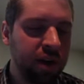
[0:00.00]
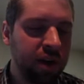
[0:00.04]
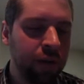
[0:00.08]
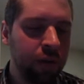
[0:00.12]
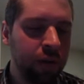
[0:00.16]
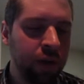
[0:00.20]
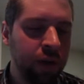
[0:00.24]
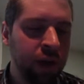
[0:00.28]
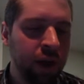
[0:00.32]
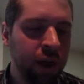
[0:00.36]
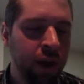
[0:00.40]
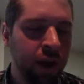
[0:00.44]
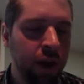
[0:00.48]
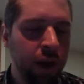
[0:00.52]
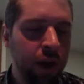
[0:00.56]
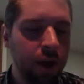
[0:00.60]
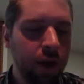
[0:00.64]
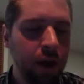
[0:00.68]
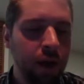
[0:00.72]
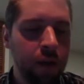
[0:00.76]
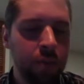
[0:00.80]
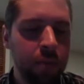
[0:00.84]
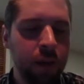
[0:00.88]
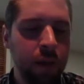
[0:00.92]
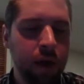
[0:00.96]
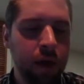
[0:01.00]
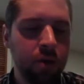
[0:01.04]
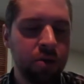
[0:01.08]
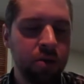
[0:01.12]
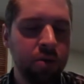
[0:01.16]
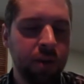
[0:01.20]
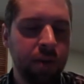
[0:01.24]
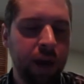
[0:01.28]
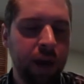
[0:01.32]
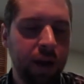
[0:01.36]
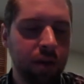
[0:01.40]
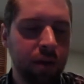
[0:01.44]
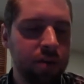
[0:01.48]
governing a modern
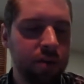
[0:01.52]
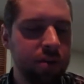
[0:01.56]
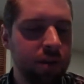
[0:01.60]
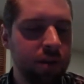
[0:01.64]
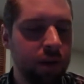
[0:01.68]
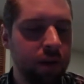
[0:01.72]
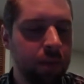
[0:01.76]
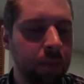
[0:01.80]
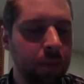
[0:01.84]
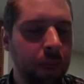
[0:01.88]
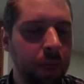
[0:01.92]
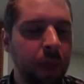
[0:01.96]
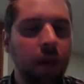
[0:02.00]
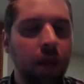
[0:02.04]
democracy."